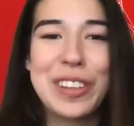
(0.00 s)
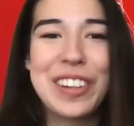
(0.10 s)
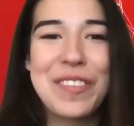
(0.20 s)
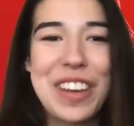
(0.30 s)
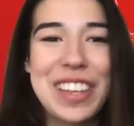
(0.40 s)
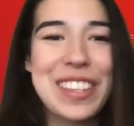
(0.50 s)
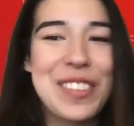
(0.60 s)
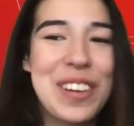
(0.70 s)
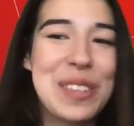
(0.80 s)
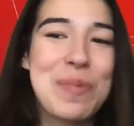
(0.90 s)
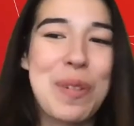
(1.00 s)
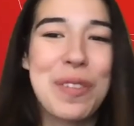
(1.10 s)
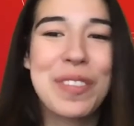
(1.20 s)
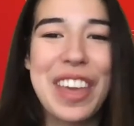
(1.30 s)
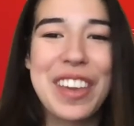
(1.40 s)
good advice that you guys
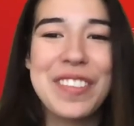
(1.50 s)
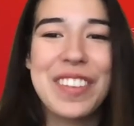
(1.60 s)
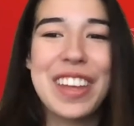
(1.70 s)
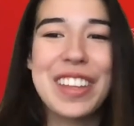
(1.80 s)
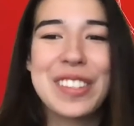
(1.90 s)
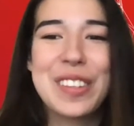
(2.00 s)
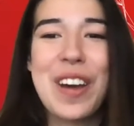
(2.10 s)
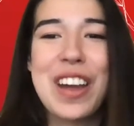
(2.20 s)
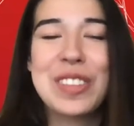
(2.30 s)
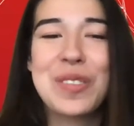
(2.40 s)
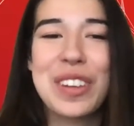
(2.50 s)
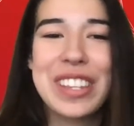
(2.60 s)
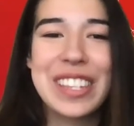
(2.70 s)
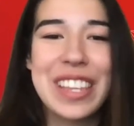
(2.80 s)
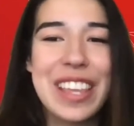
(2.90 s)
both gave. And so I just want to
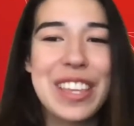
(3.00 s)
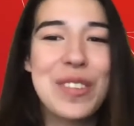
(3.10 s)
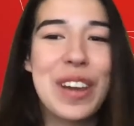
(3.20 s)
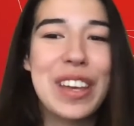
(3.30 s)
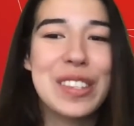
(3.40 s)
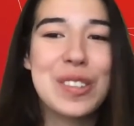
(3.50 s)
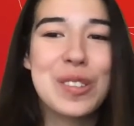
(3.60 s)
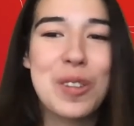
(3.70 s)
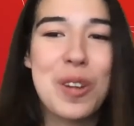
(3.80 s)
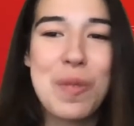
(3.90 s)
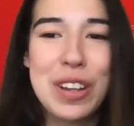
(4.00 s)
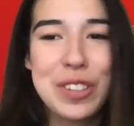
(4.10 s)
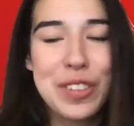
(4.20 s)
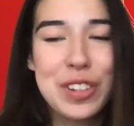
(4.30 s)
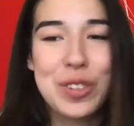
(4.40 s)
say thank you guys so much
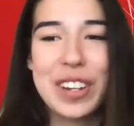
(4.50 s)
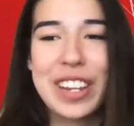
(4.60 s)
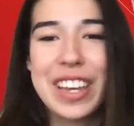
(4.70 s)
for joining